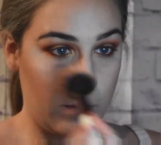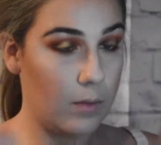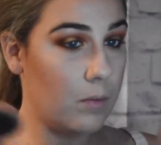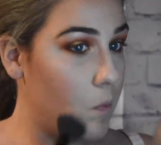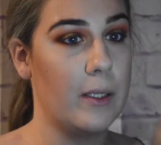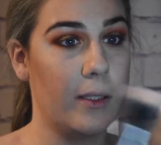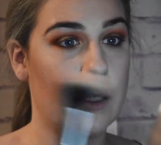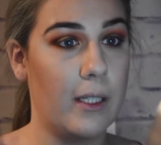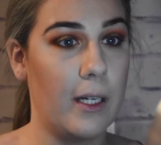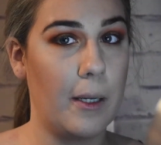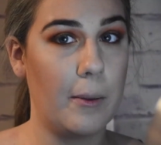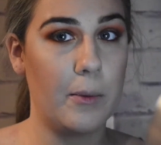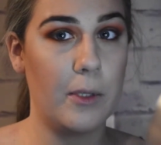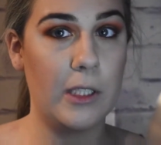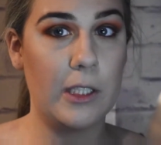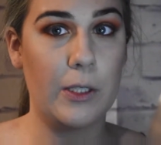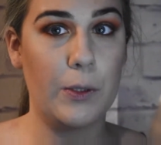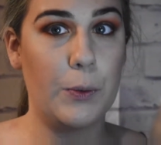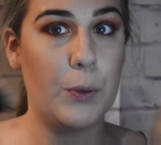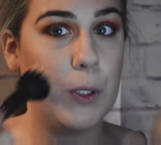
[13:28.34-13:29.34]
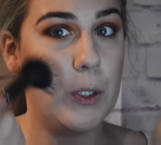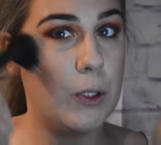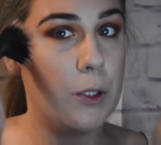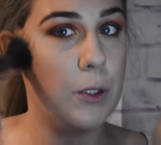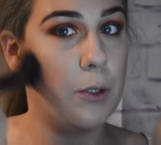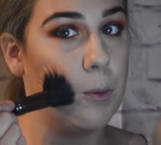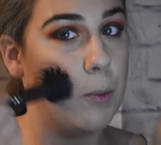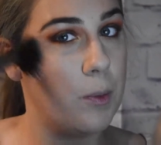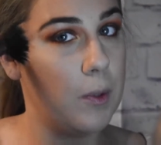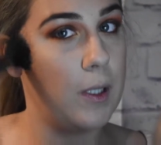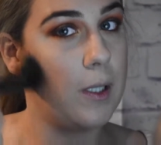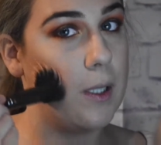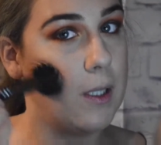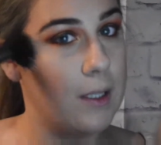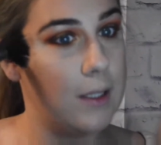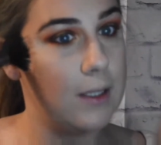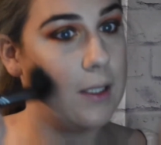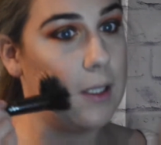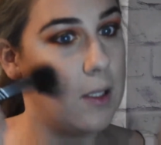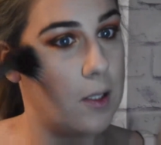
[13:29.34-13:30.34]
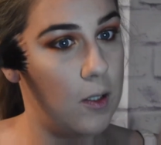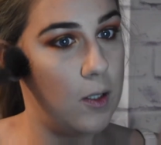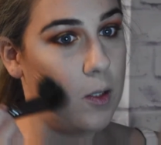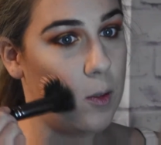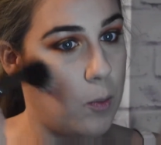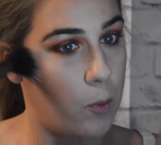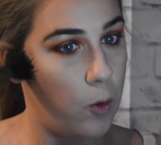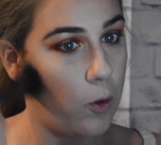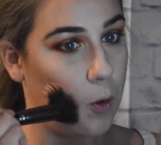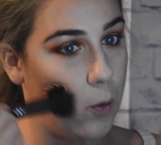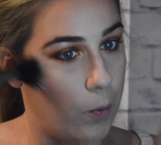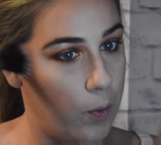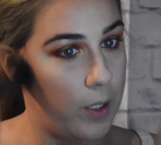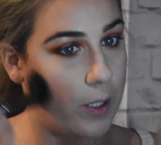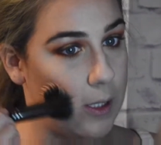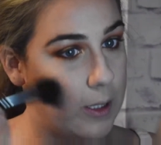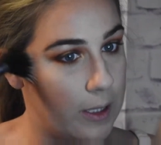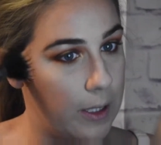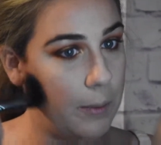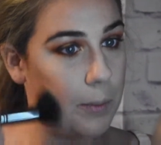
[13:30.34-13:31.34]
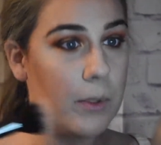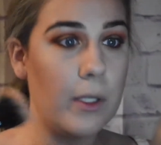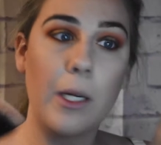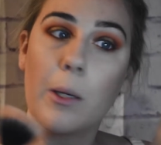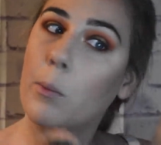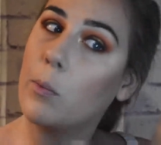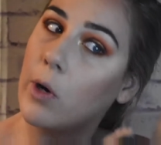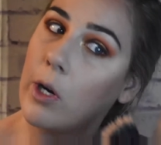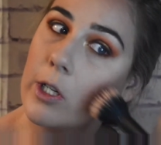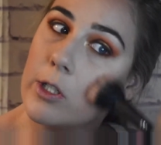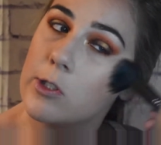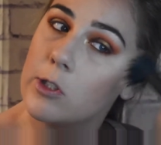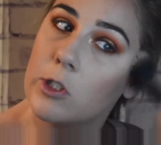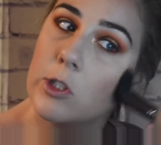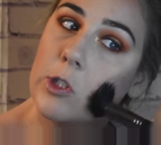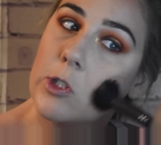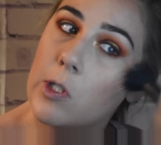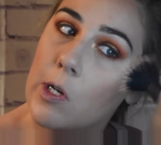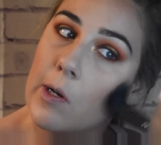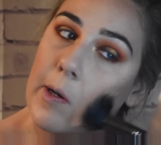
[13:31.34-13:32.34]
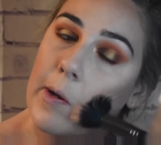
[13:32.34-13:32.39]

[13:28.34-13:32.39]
And I'm just going to blend this in a little more with a stippling brush.